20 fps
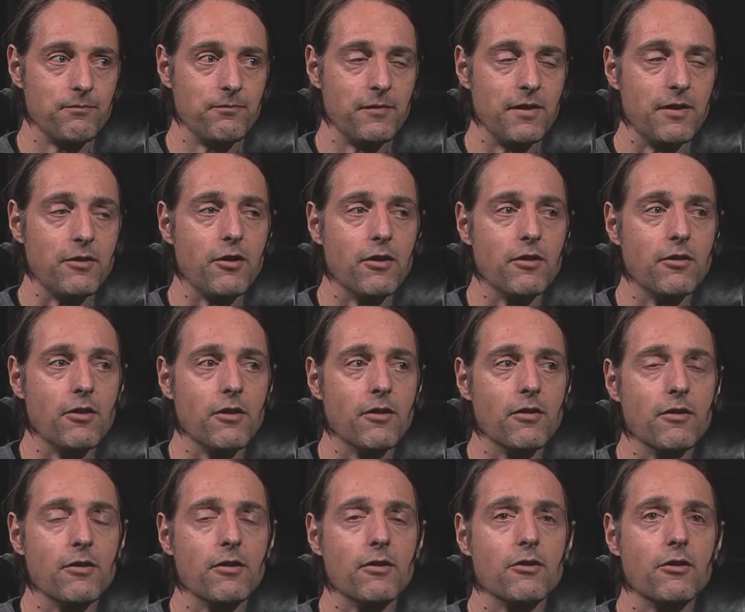this is
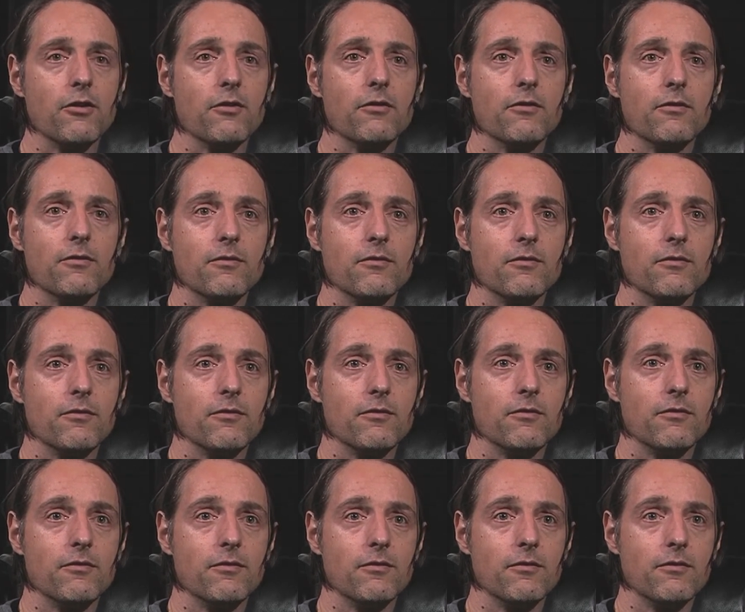intrinsic to
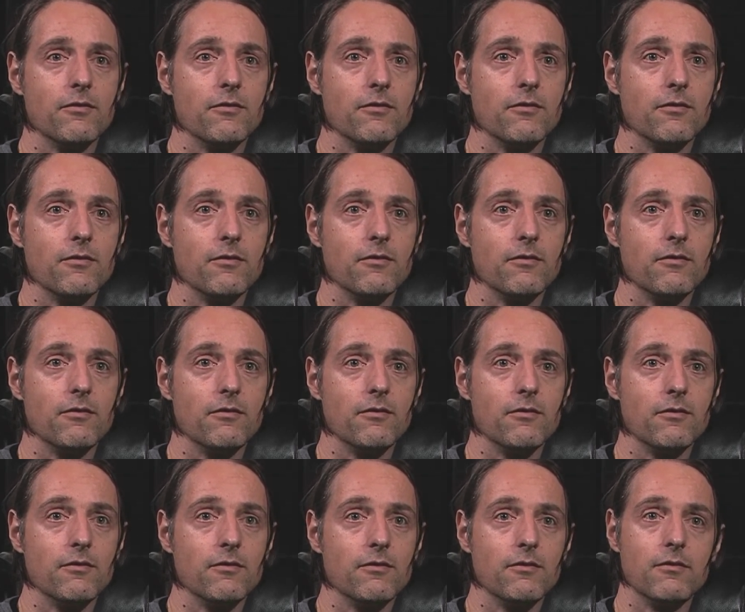life.
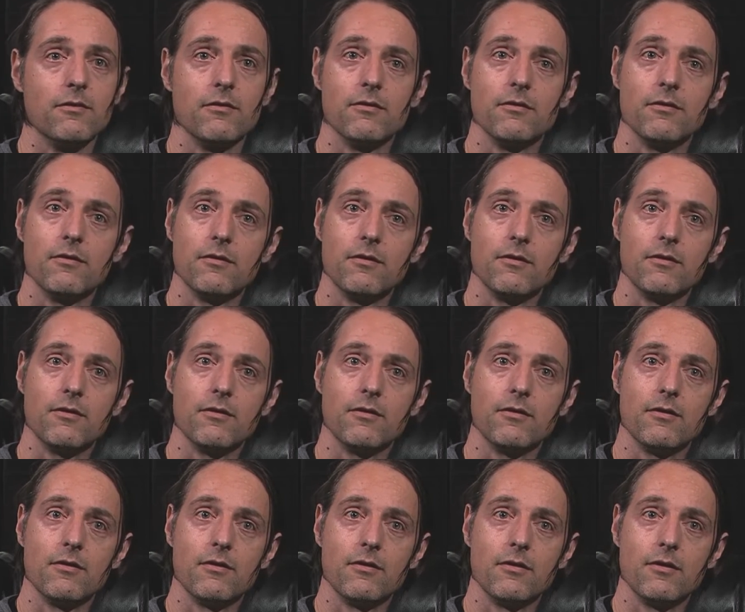Is this
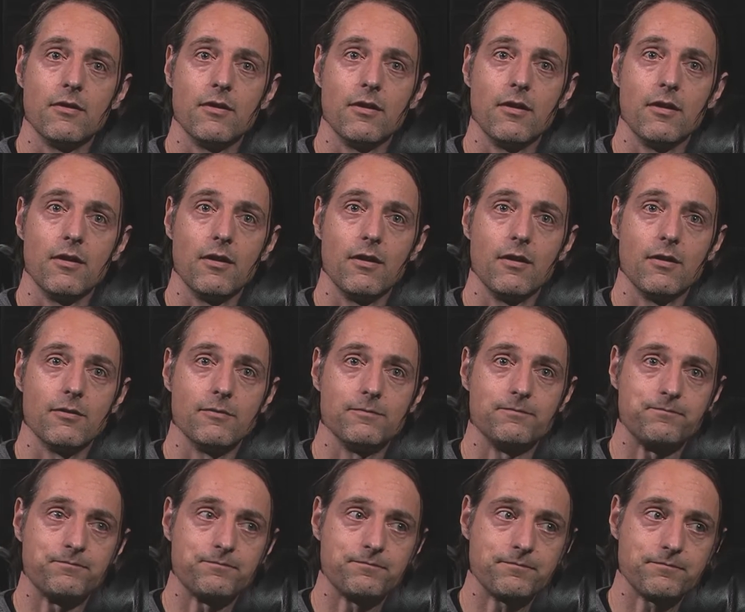right? Sorry,
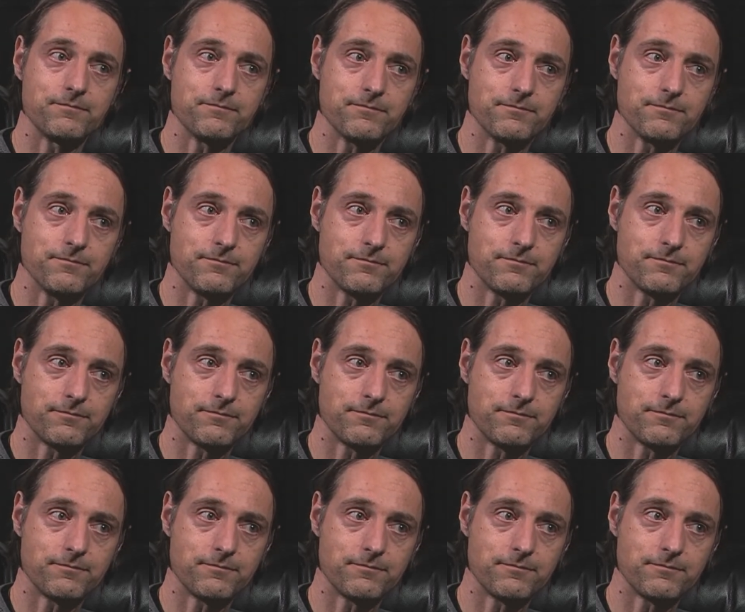continue.